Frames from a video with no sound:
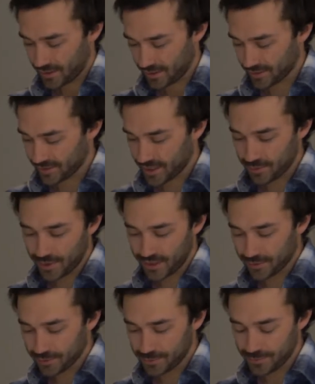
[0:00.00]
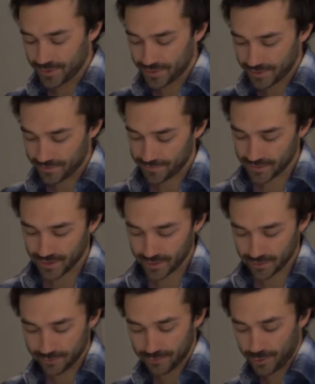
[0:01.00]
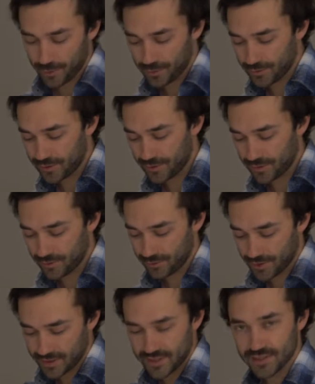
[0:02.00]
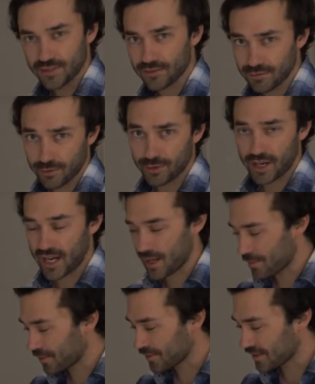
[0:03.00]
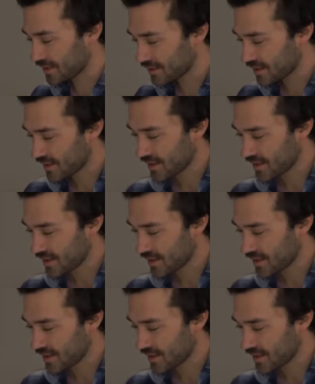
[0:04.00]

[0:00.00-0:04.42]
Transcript: a timing loop, a phone with the Zone 4 app on it,